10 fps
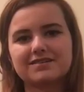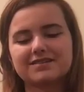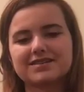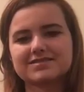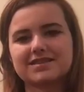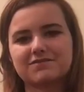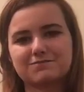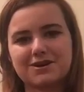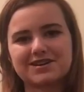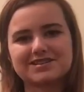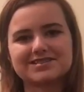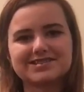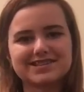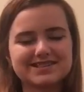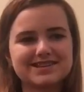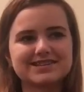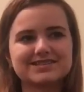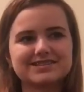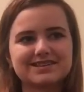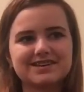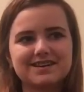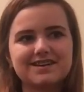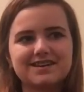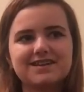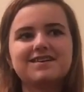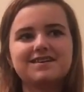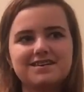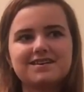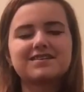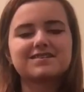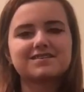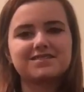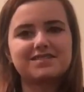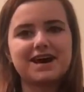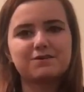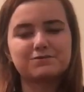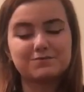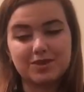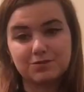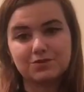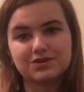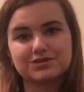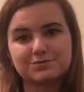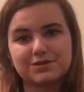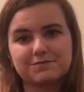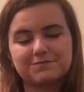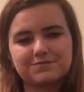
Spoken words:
because if Mark could see this, that would mean the world to me.